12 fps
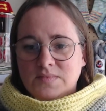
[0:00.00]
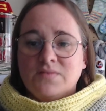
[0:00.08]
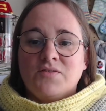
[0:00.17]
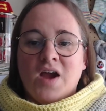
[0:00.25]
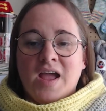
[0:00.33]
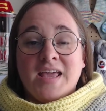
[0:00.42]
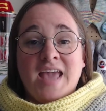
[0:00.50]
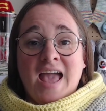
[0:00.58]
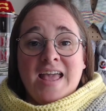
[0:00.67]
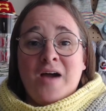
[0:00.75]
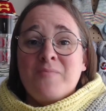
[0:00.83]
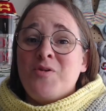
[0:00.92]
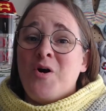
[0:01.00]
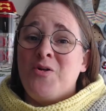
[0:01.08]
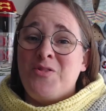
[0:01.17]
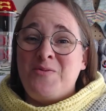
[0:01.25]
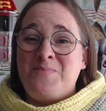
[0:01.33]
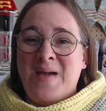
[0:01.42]
Right, okay, I'm not
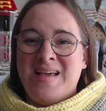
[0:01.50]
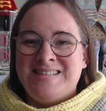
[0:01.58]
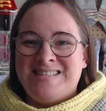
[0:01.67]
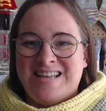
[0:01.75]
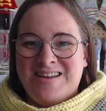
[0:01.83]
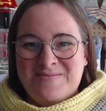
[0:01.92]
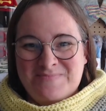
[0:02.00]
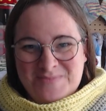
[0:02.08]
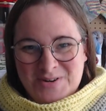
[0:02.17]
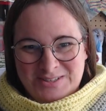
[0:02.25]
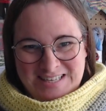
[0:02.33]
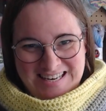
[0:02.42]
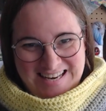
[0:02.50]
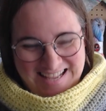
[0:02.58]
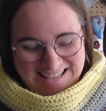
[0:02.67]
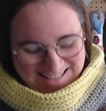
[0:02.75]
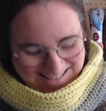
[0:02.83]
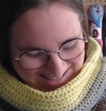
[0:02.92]
the best at
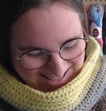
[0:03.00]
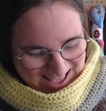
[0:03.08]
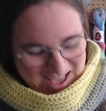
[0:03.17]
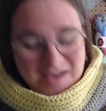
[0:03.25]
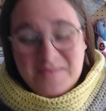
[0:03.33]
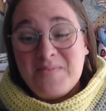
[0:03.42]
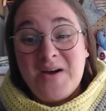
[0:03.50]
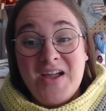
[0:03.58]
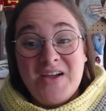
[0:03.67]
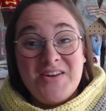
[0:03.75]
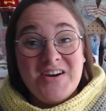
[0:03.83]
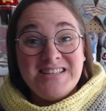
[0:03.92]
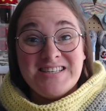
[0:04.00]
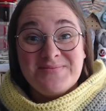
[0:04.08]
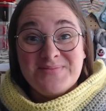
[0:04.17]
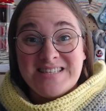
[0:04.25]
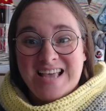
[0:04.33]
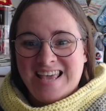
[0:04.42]
modelling my own
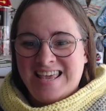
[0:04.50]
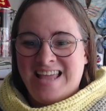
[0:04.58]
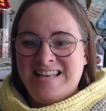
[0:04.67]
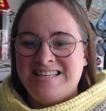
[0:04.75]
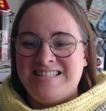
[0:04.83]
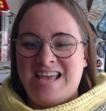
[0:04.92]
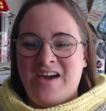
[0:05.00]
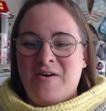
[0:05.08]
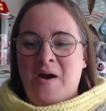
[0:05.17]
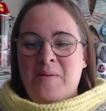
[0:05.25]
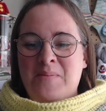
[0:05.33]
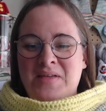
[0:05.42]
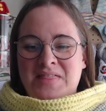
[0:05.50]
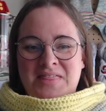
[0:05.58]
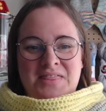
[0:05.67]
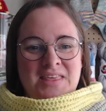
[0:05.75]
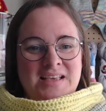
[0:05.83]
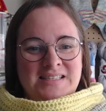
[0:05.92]
items, again you tell, uh, but
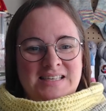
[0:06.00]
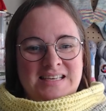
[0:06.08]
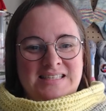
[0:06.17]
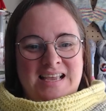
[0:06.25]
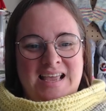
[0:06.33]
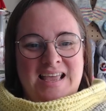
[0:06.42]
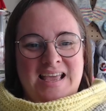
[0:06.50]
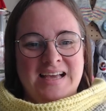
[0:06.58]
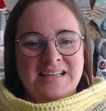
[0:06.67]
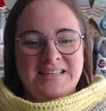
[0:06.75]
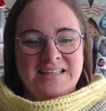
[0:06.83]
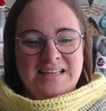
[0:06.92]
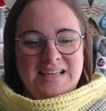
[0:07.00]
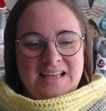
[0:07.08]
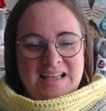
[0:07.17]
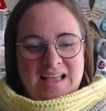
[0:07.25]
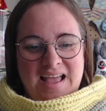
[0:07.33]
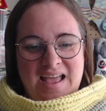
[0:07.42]
this is it here.
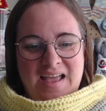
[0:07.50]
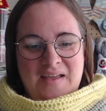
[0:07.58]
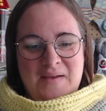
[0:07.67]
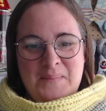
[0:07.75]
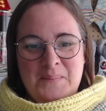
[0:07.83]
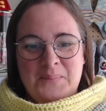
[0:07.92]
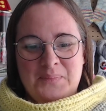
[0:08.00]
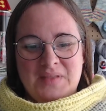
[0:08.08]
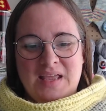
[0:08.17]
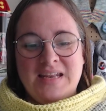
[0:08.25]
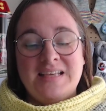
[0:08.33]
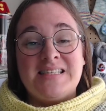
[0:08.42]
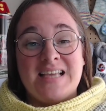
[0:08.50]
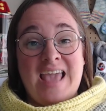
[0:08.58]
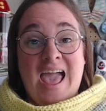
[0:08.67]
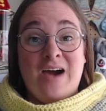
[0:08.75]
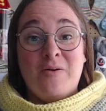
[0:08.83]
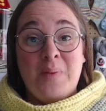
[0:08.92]
Um, and it's a
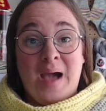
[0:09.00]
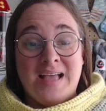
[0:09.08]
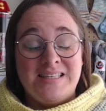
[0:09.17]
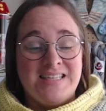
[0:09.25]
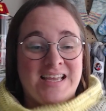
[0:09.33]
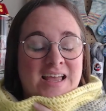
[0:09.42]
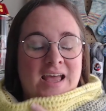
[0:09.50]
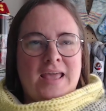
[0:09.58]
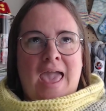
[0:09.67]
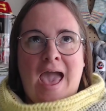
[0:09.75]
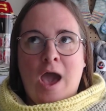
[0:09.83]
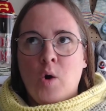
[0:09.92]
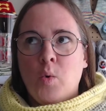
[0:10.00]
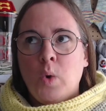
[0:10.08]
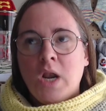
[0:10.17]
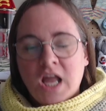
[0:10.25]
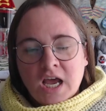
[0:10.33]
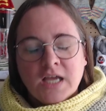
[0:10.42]
cow pattern, a
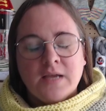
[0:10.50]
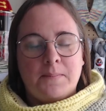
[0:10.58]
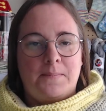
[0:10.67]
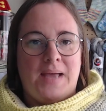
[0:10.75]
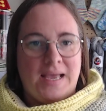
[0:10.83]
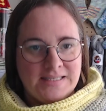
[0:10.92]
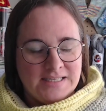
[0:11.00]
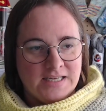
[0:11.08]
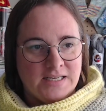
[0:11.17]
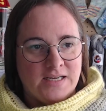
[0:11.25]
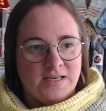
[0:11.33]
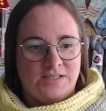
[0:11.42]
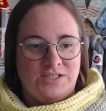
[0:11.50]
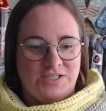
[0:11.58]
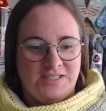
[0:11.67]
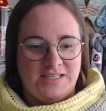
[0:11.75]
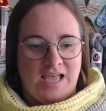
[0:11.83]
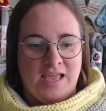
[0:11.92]
cowl pattern, I
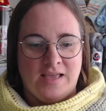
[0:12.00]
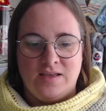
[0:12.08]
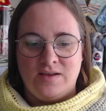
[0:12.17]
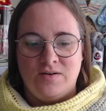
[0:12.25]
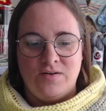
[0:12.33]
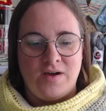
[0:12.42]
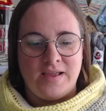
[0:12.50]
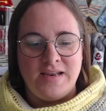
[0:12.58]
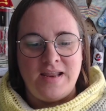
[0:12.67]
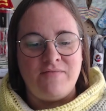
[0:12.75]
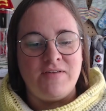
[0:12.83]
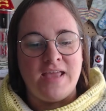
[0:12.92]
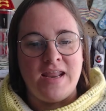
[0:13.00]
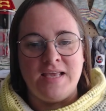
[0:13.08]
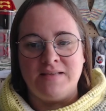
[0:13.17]
should say. God, I can never get it